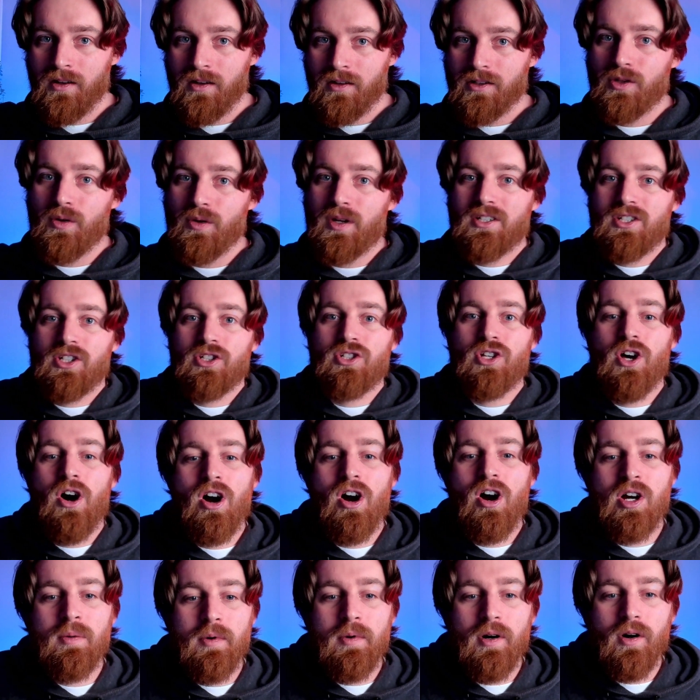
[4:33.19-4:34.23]
You get to
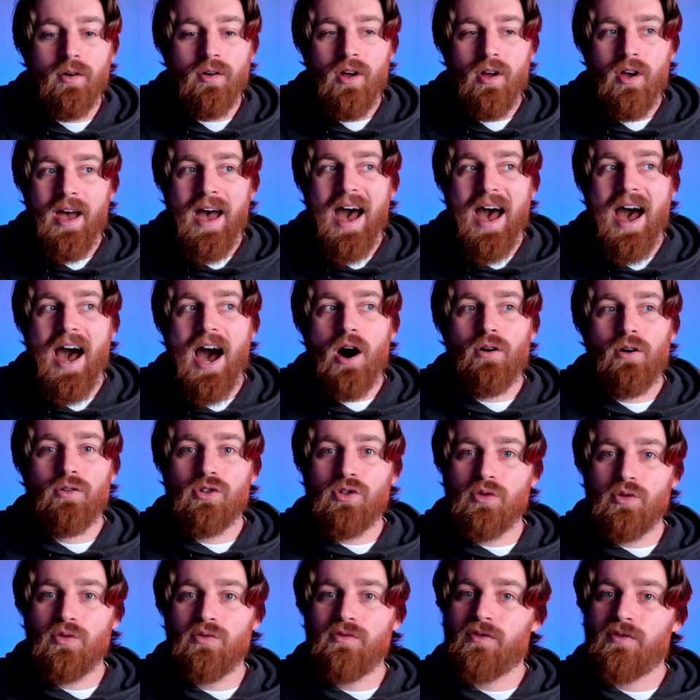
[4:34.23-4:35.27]
talk about how
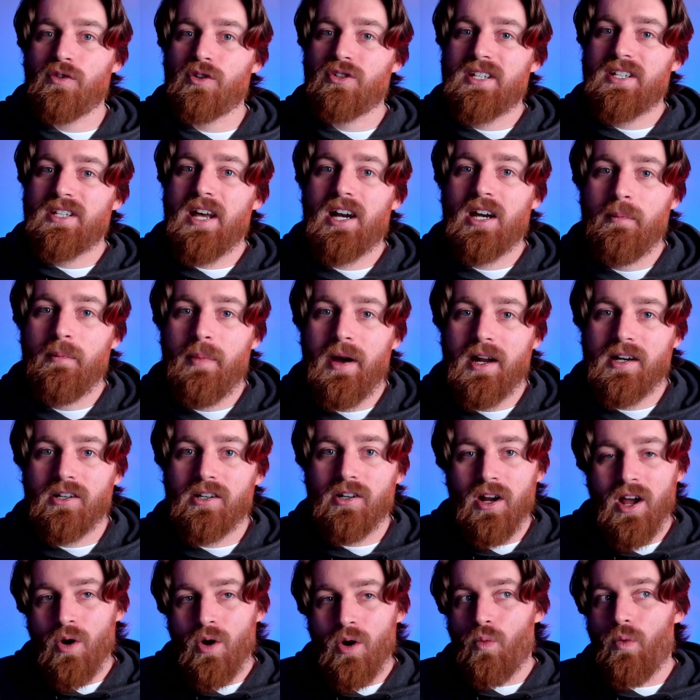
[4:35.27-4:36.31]
you versus that competitor,
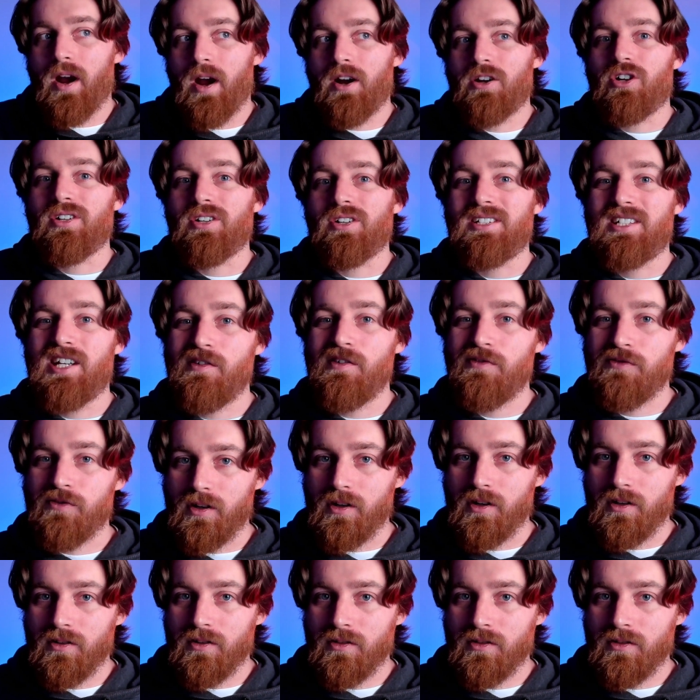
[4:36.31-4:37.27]
where you're different,